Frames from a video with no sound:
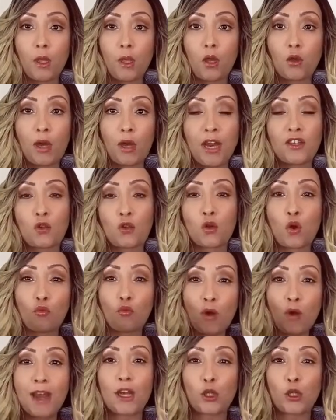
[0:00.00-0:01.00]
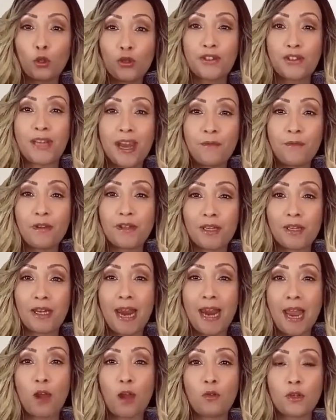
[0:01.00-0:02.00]
Okay, so your regular savings
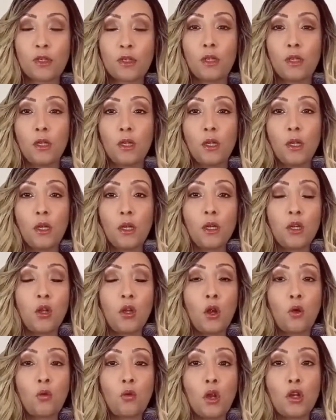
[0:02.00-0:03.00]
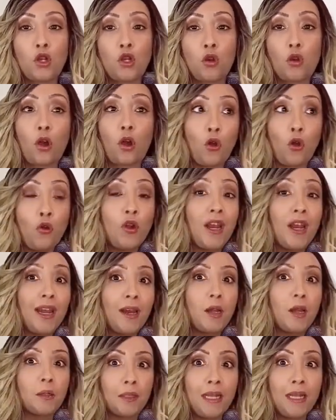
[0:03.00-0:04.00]
account, you know, you're
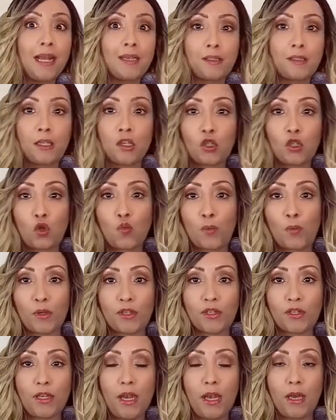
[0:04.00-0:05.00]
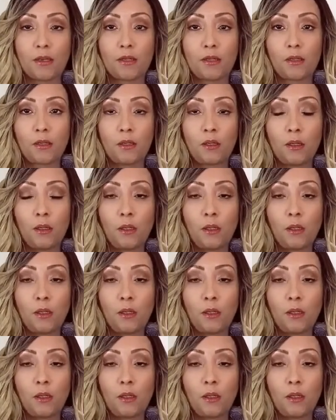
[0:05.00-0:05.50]
earning less than 2%.